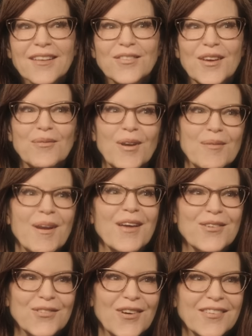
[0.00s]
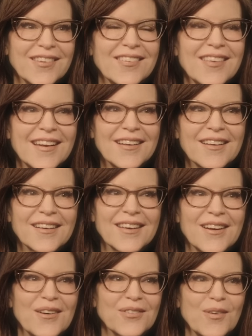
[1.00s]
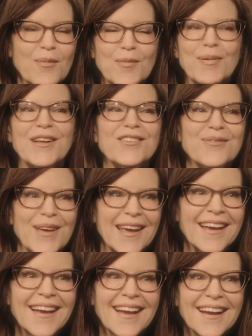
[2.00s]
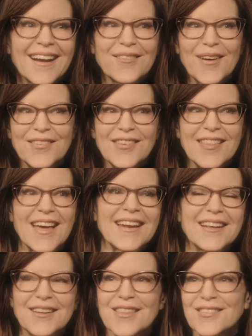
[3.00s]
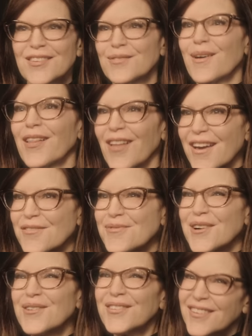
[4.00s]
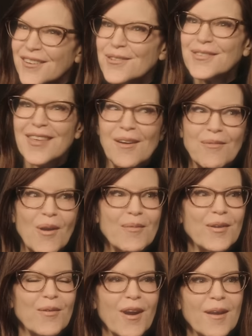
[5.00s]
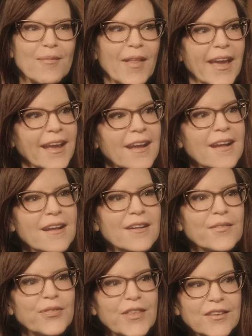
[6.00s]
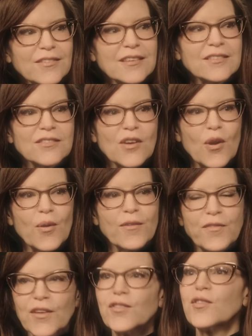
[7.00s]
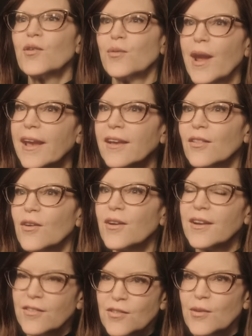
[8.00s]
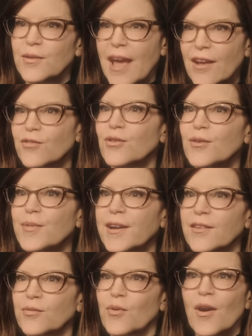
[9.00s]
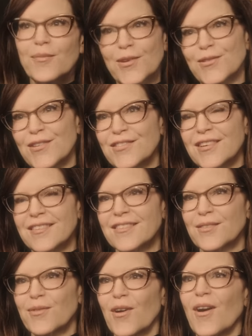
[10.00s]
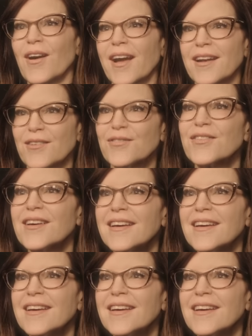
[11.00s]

it's in one of my other songs. I said, you know, someone pinched me. Um, I say that in "This Is My Life," but it was it was that moment where I'm like, this is so. It feels so regular and so natural because we're all musicians and we're all kind of